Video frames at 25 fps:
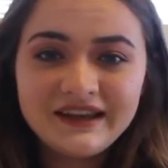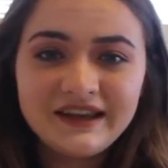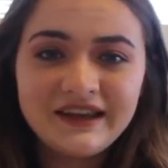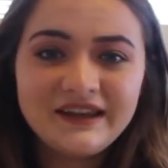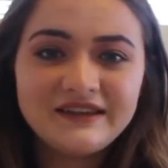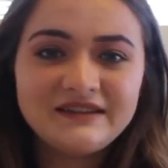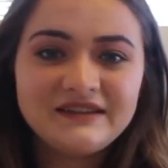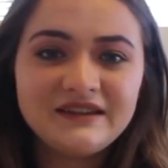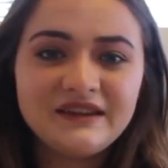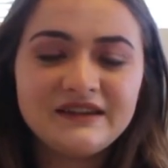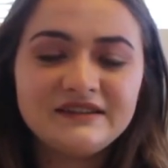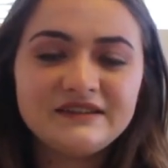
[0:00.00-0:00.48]

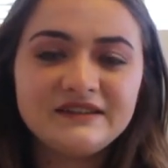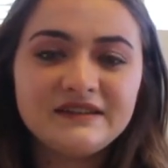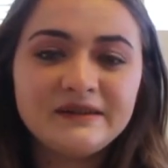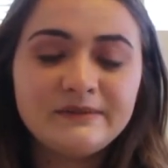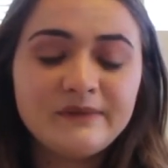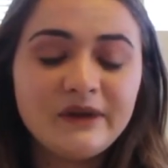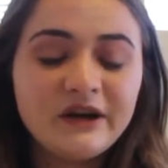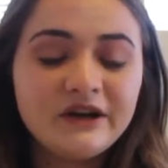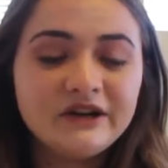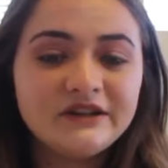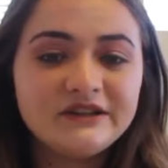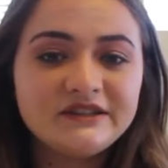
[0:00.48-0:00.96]
it says the
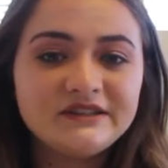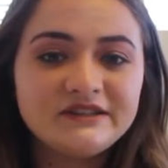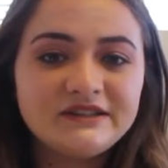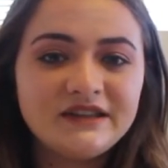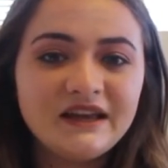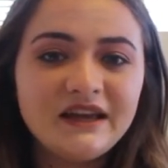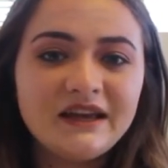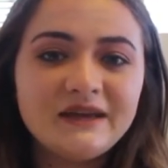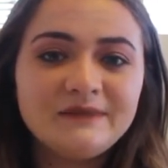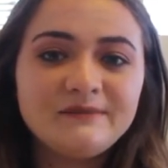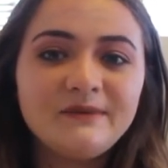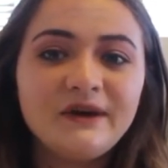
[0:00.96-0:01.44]

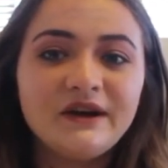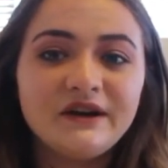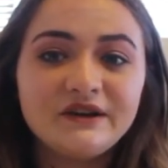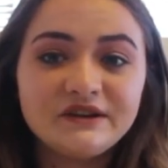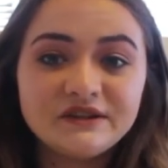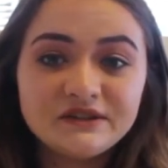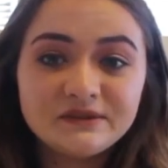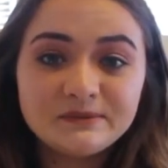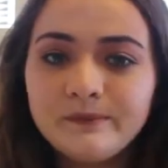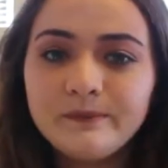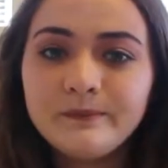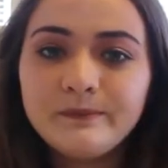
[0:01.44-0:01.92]
Berenstain
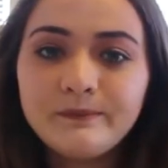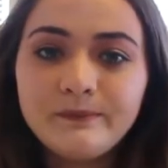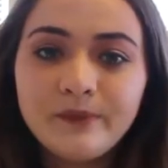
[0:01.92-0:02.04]
Bears.